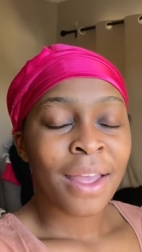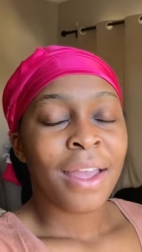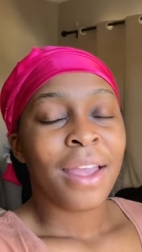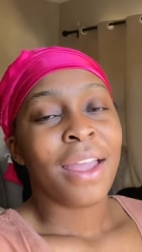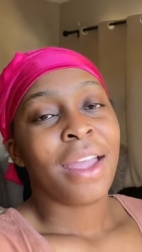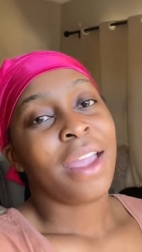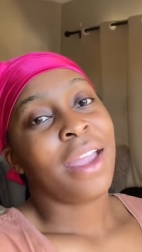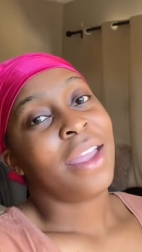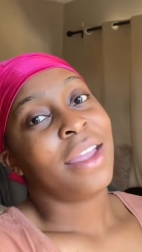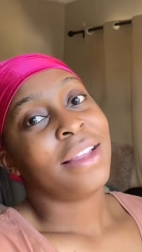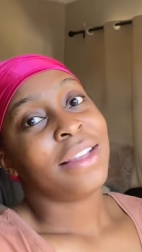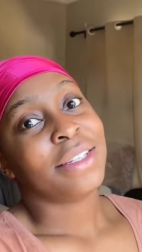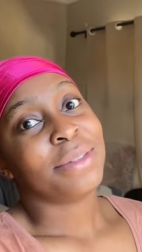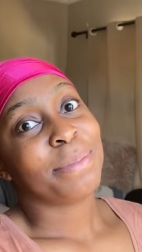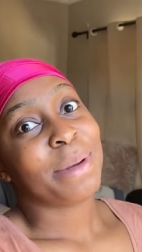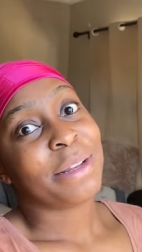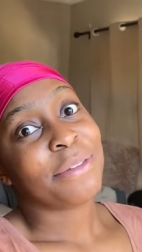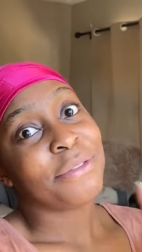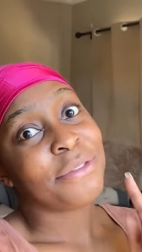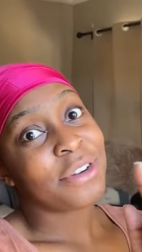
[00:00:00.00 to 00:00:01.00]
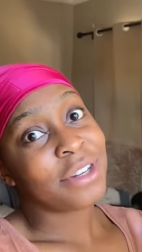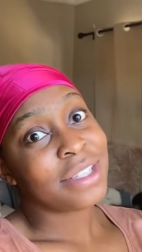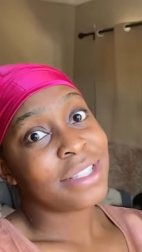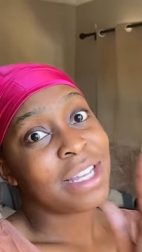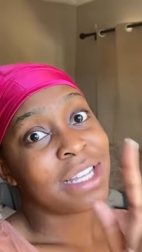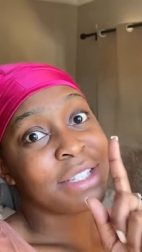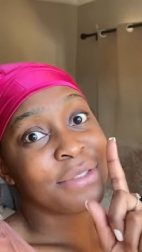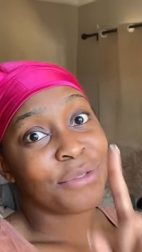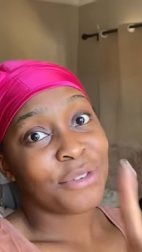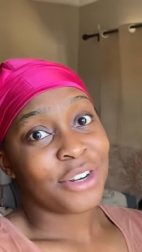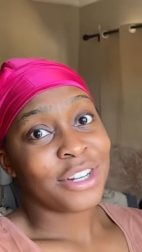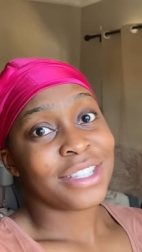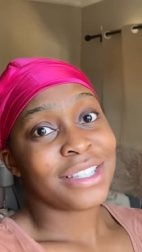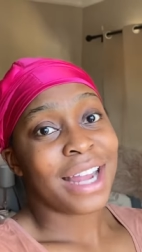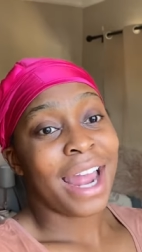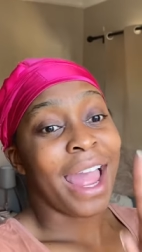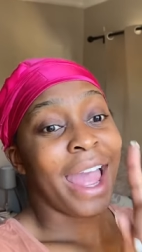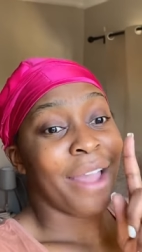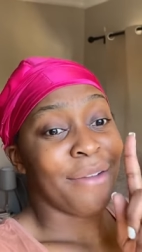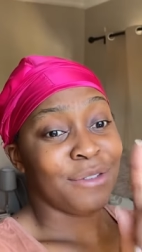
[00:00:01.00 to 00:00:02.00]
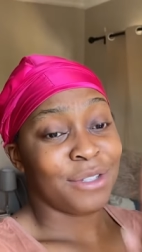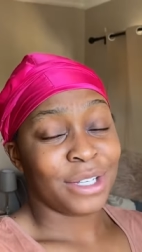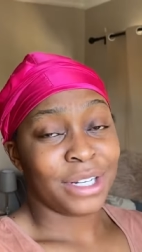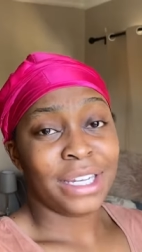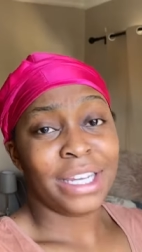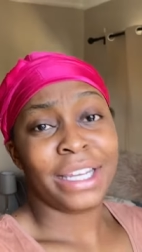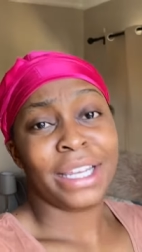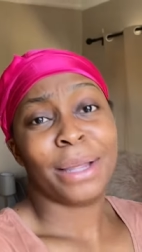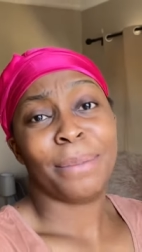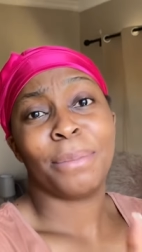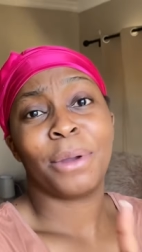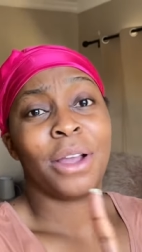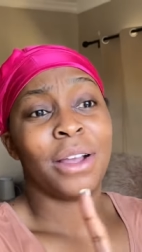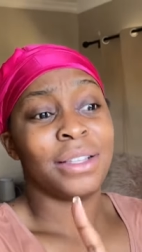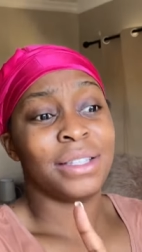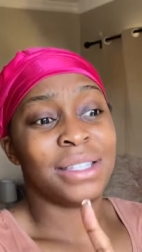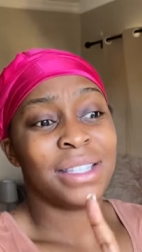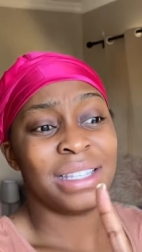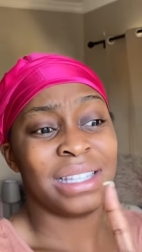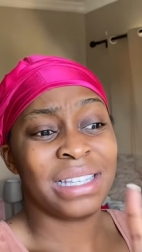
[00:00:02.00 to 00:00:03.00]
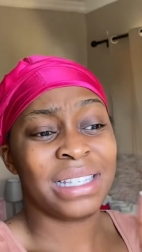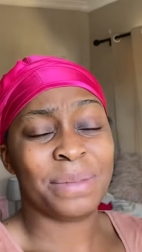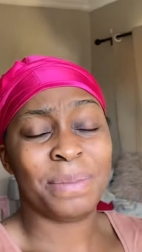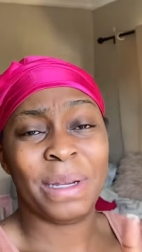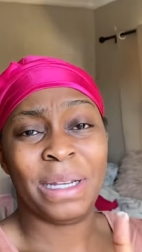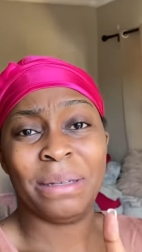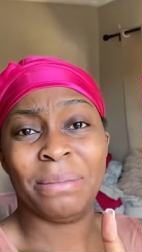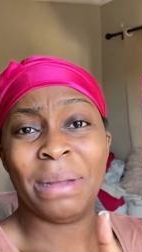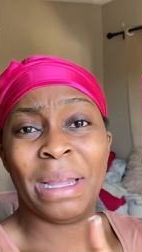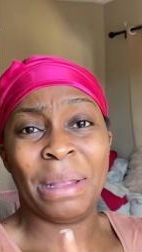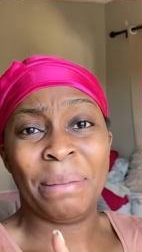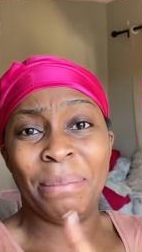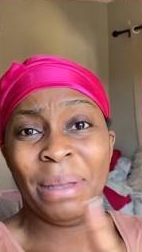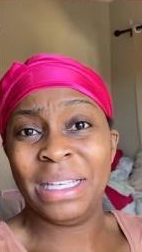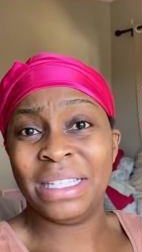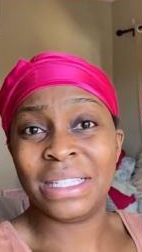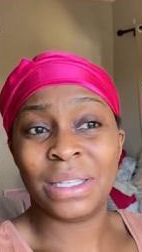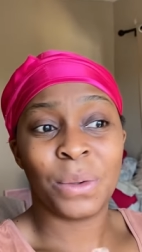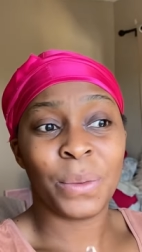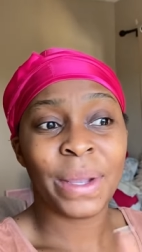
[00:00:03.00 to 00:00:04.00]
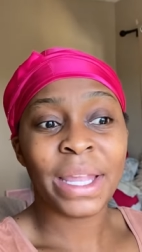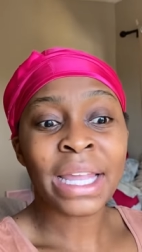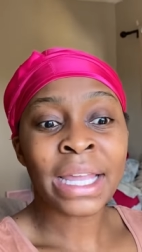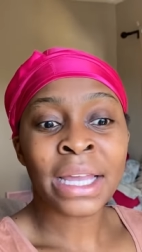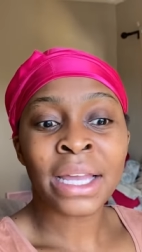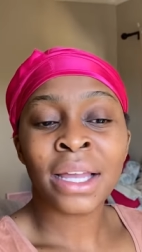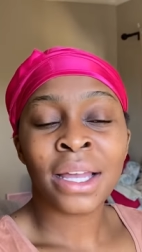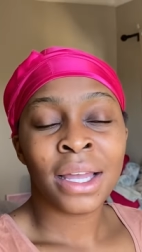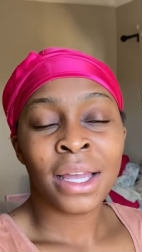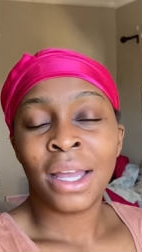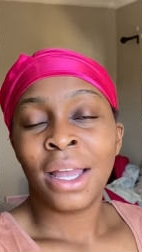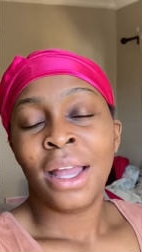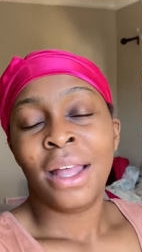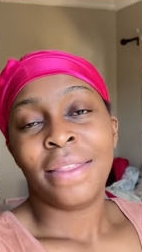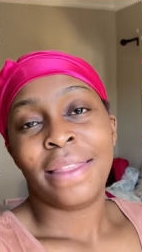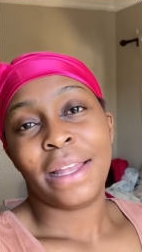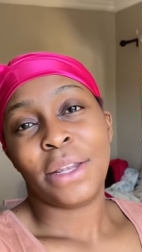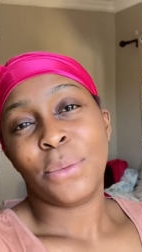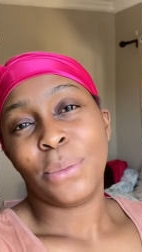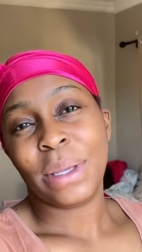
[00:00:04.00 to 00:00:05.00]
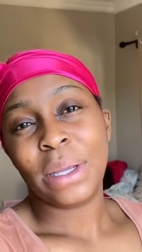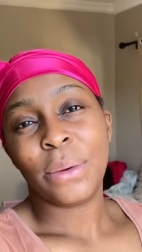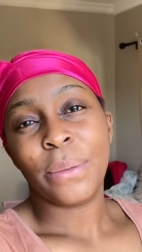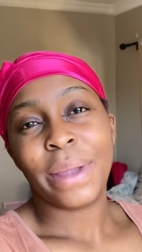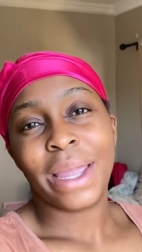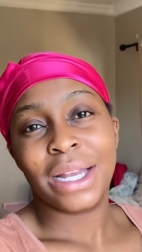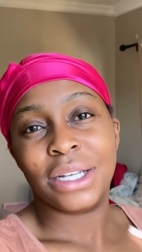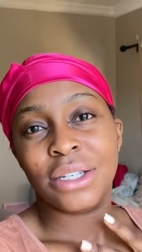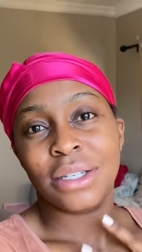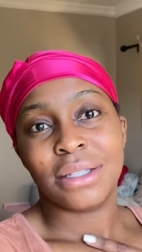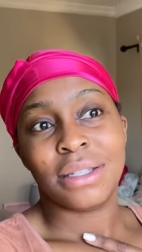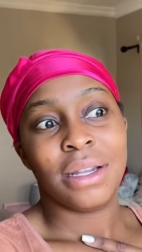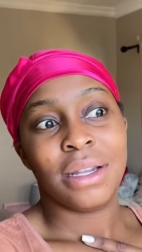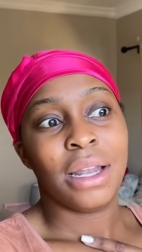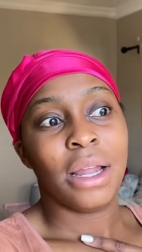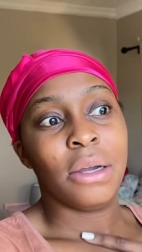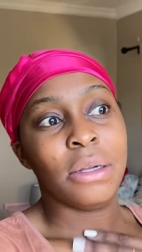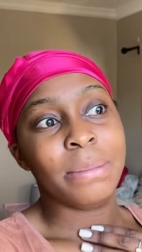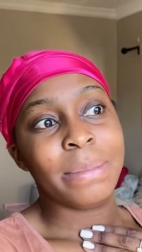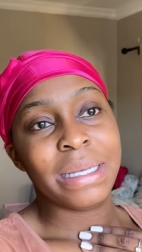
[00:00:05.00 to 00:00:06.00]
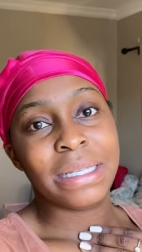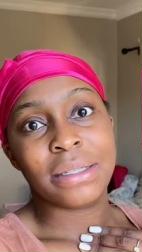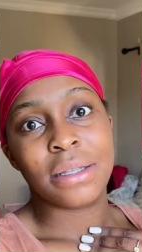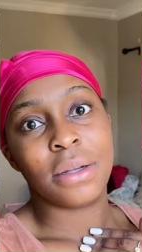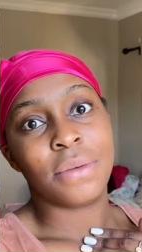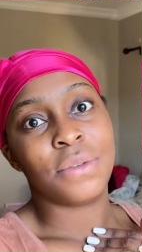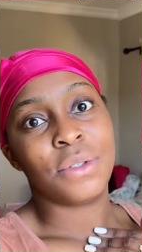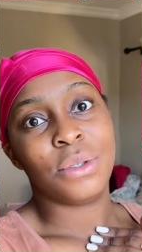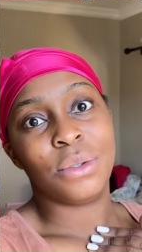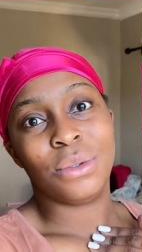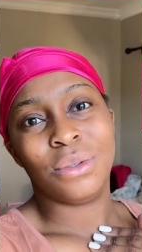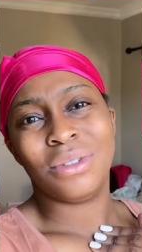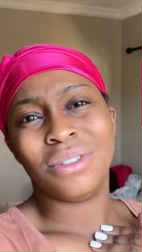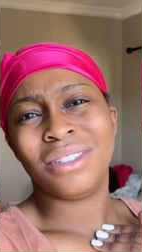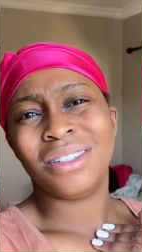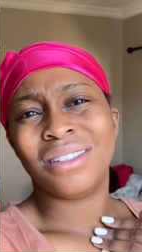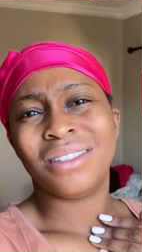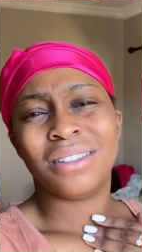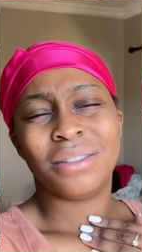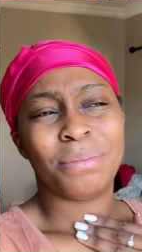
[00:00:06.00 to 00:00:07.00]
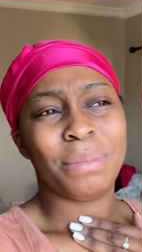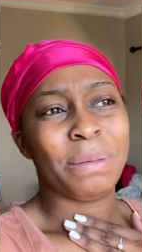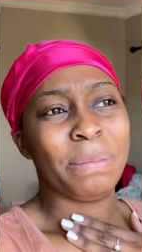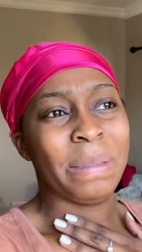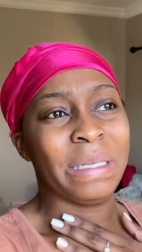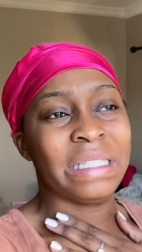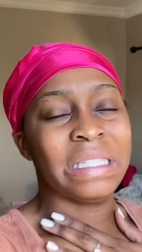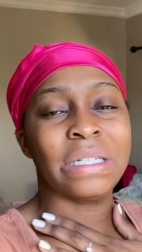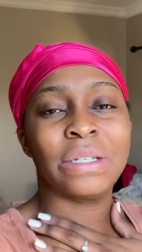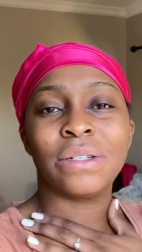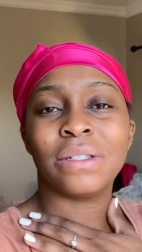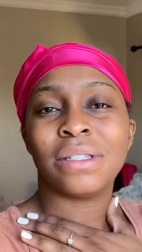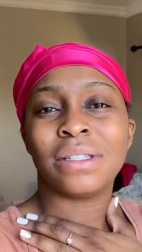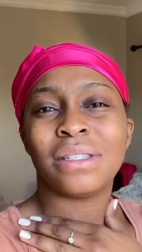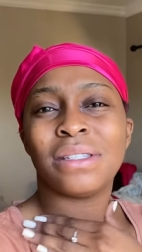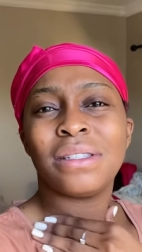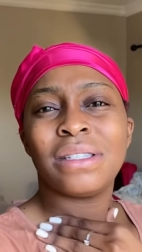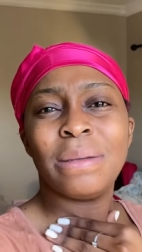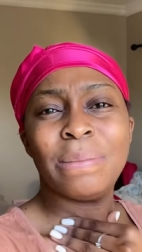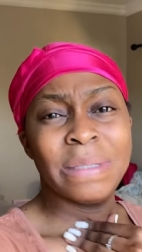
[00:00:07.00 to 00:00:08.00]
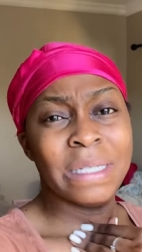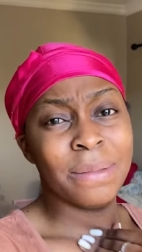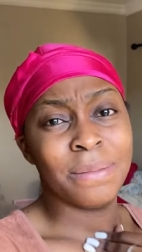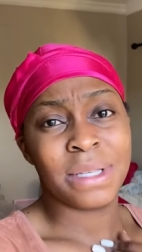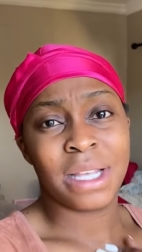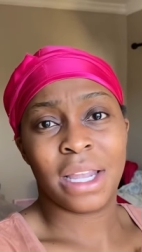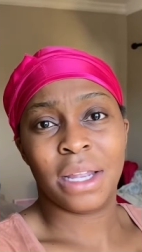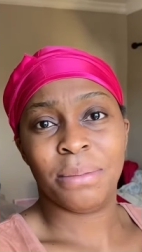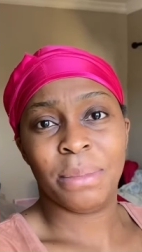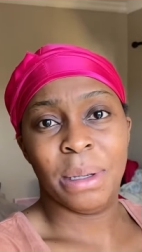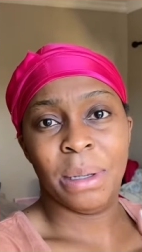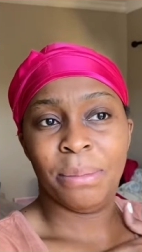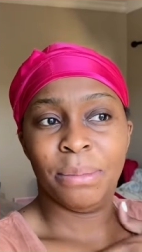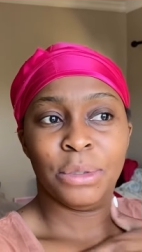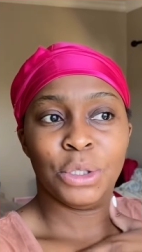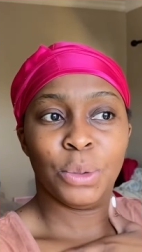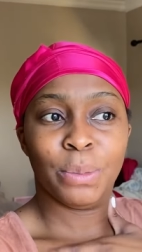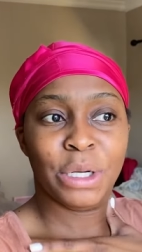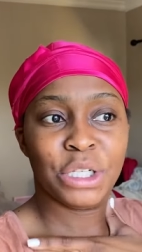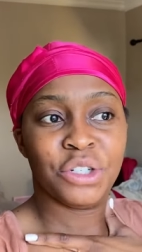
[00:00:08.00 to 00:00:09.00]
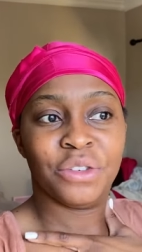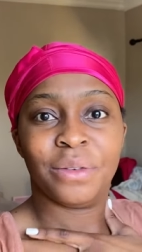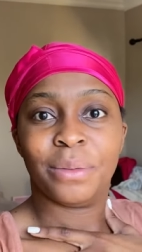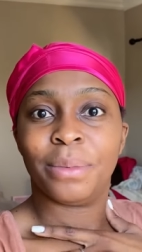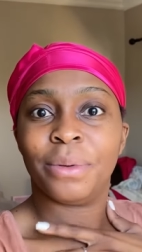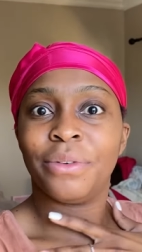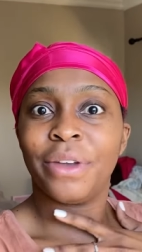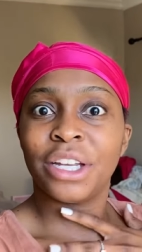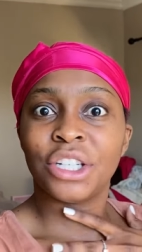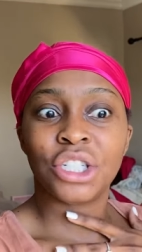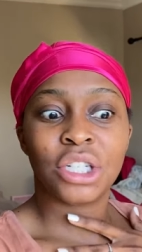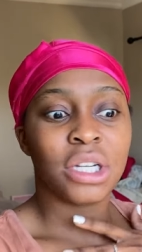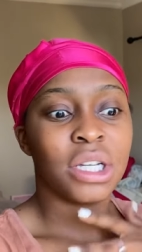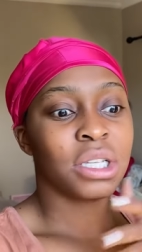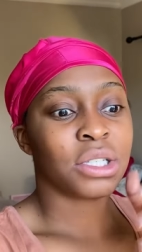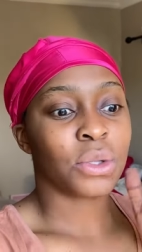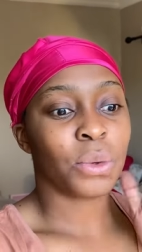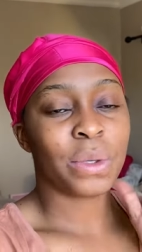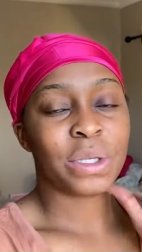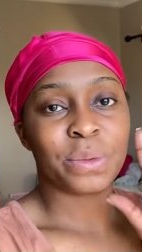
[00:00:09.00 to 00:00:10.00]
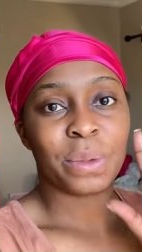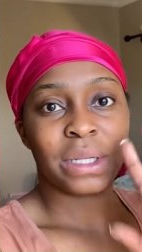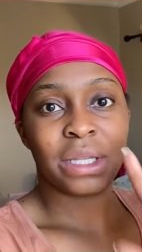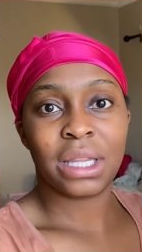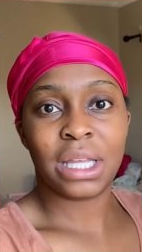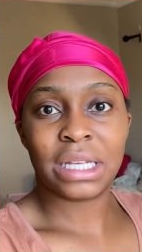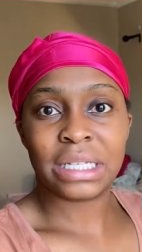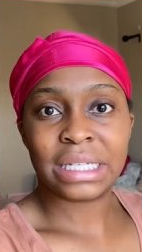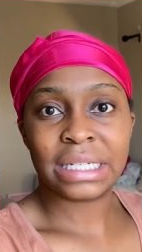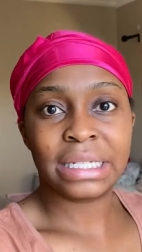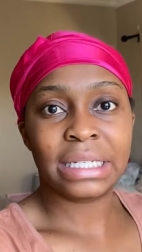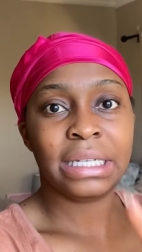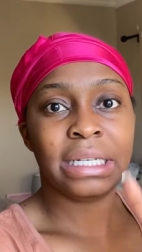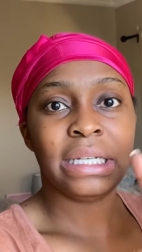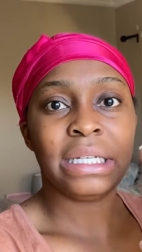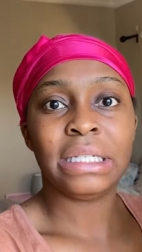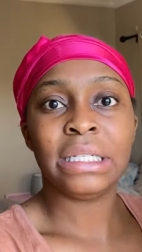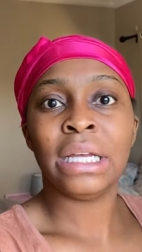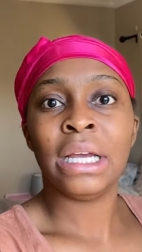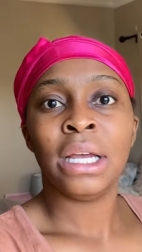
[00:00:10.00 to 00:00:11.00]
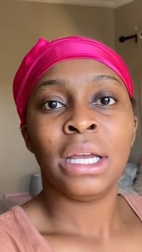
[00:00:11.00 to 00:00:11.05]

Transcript: And but first things first, I have to clean up because this has been my messy week, that week where I just allowed myself to just be messy, because sometimes I can be too much of a perfectionist, always want things clean,